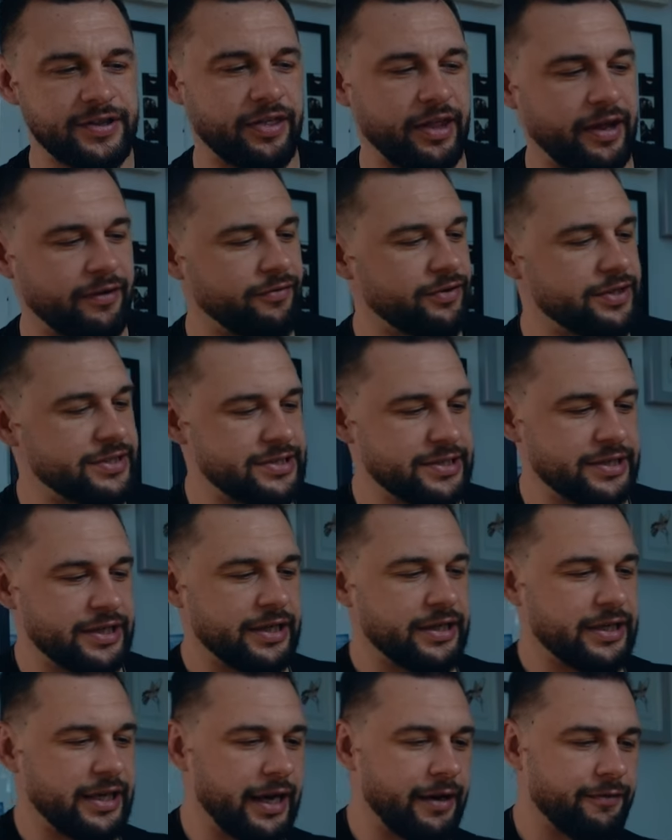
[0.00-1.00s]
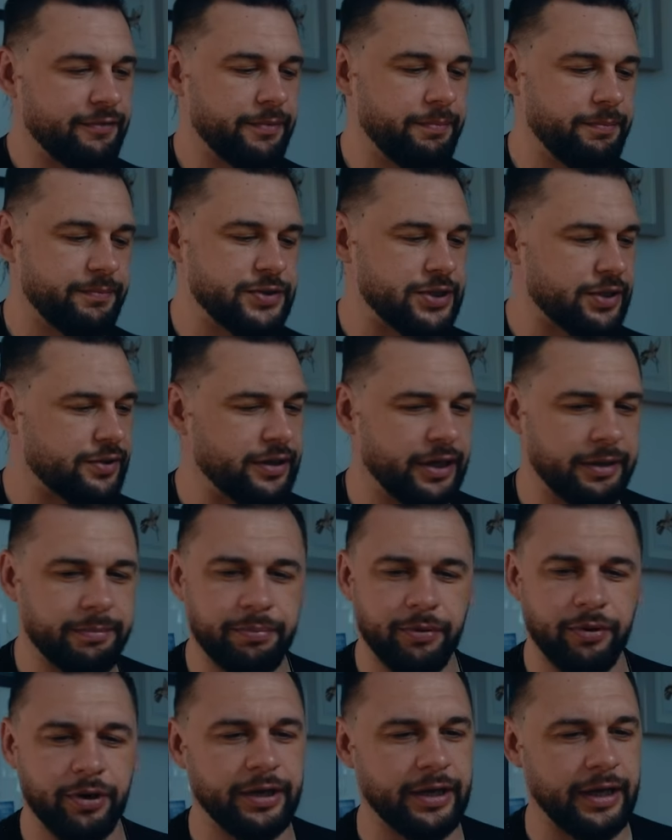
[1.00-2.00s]
every scene, every turning
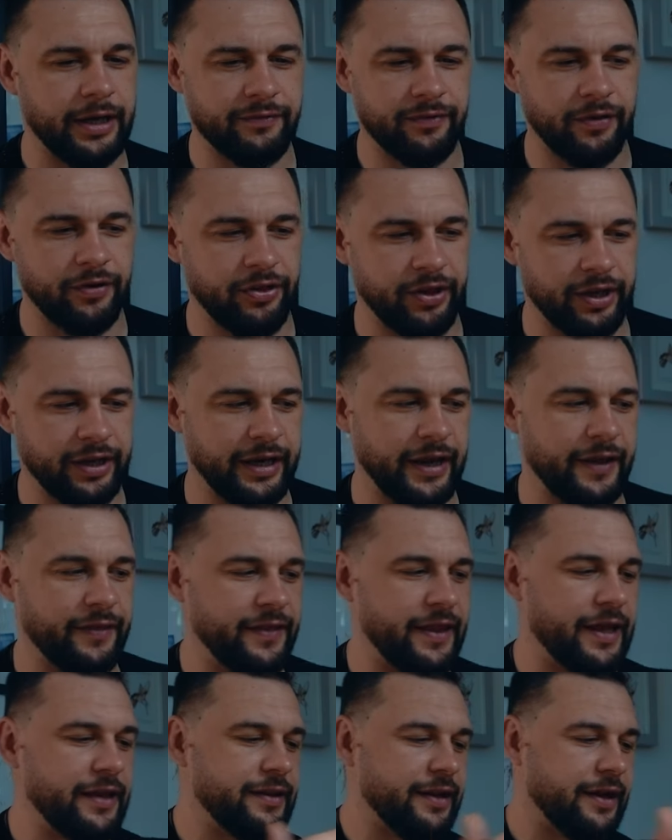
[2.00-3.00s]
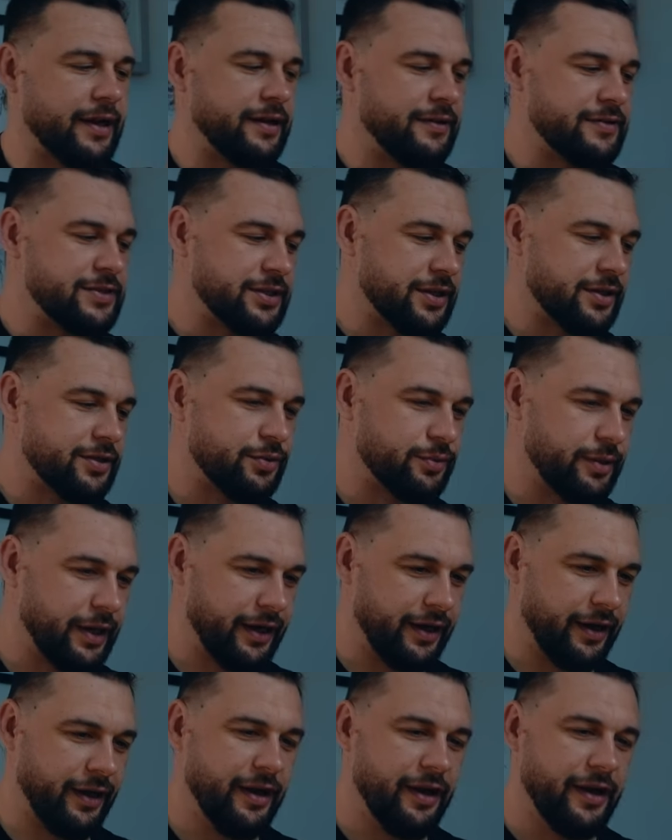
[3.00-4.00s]
point, everything, and then they kind of start
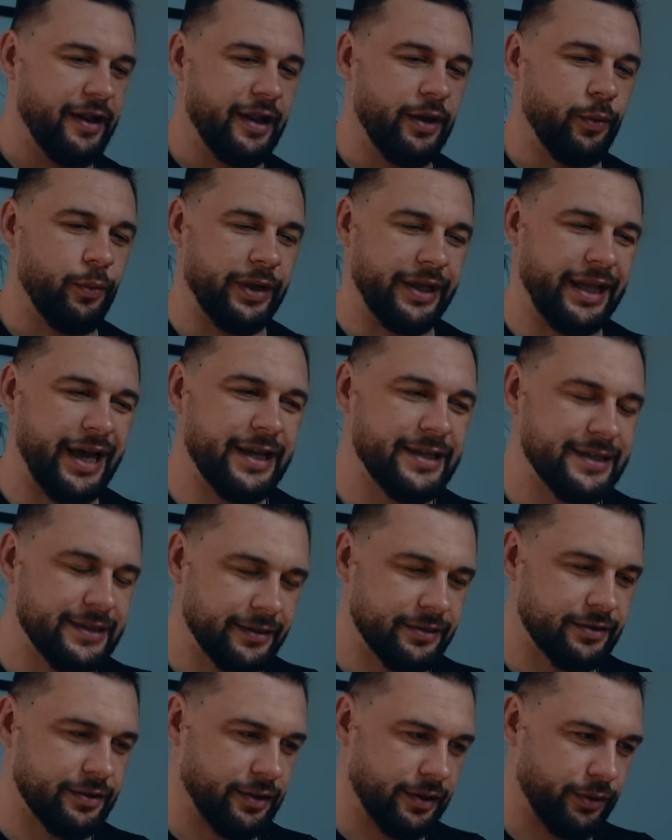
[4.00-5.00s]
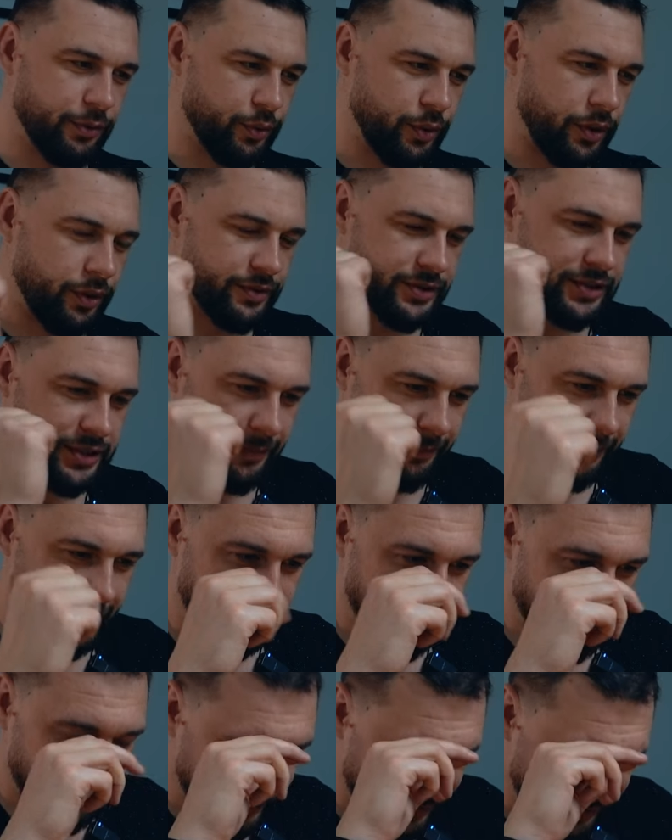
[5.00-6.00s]
writing. When I uh, wrote
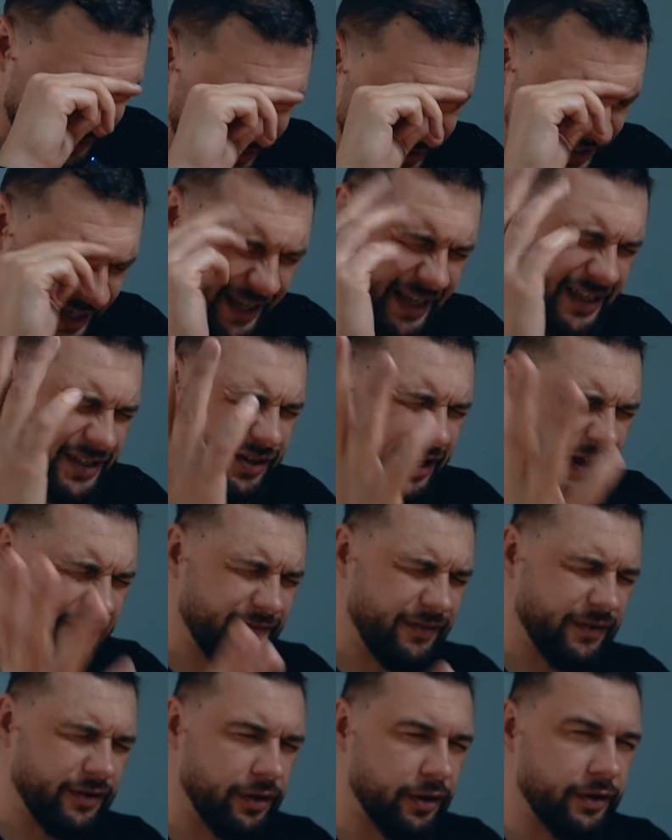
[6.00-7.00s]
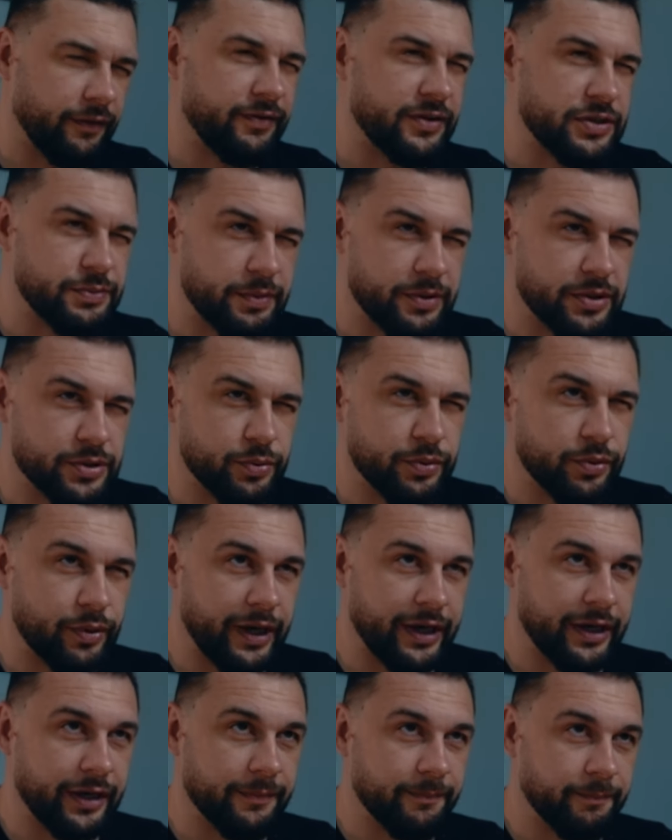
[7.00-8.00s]
something, and like I don't have a lot of experience with
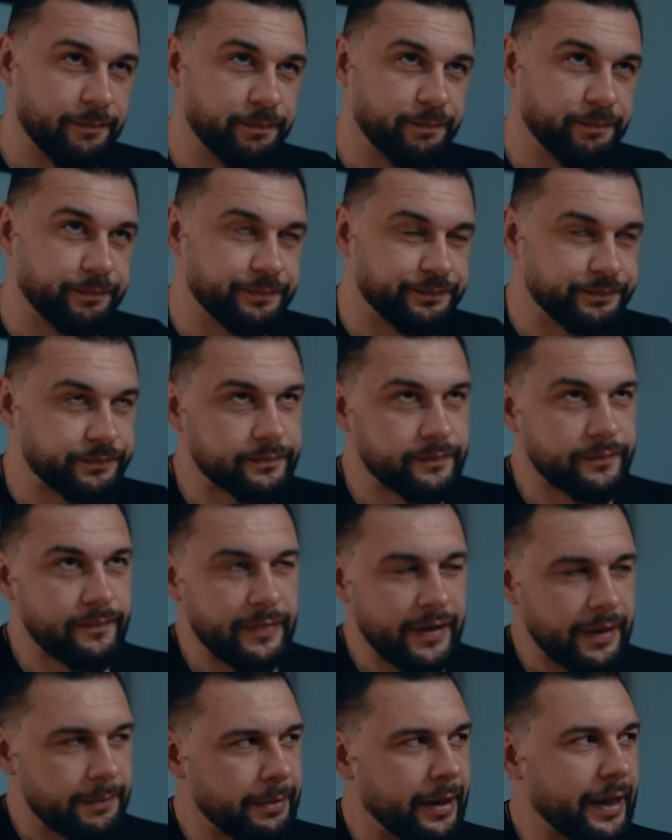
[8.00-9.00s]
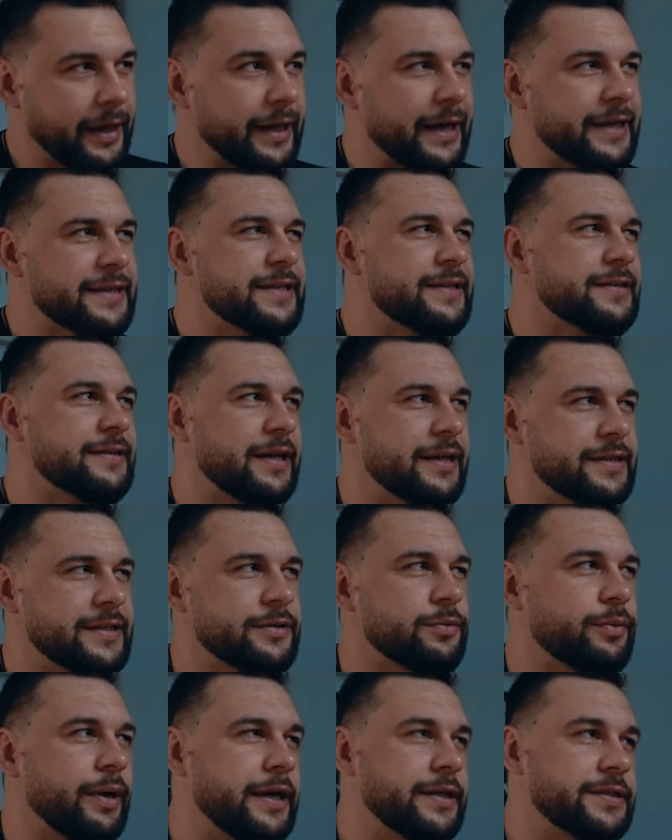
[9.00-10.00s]
writing but I did I
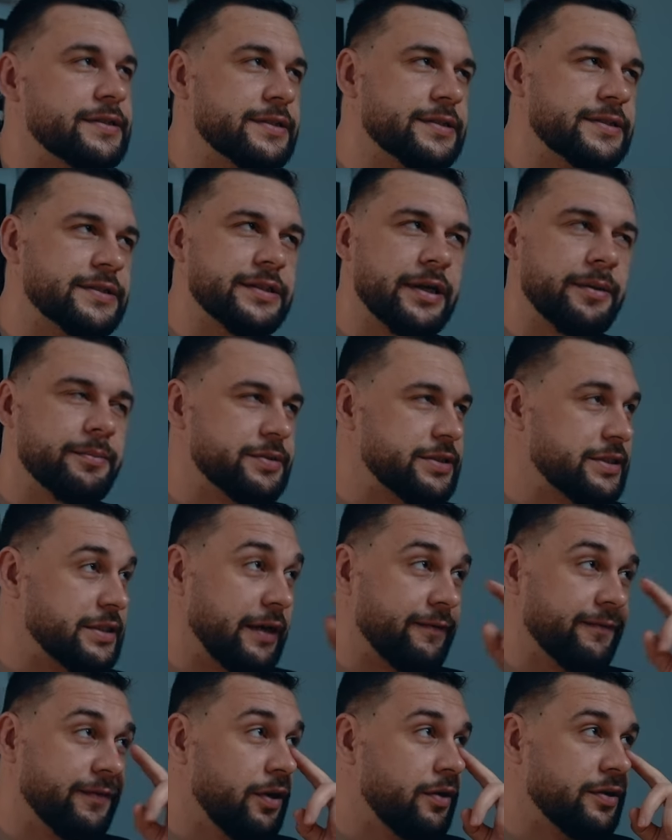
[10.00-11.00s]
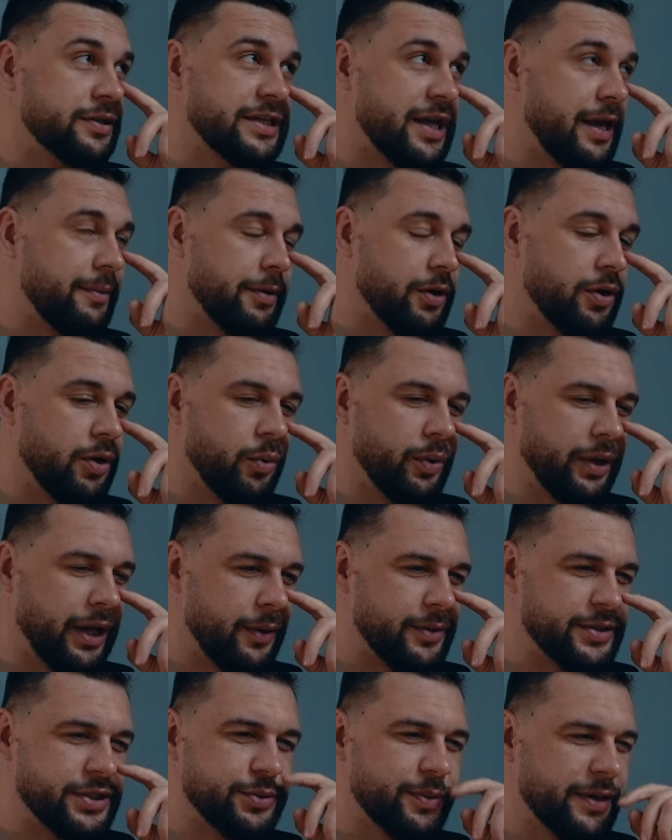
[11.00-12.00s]
did write some stuff long time ago when
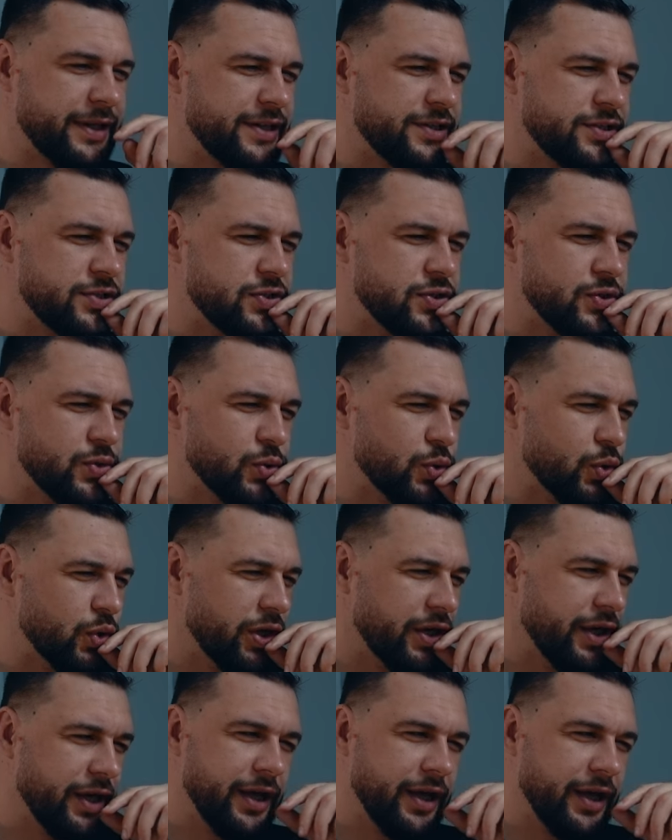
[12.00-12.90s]
I was 22.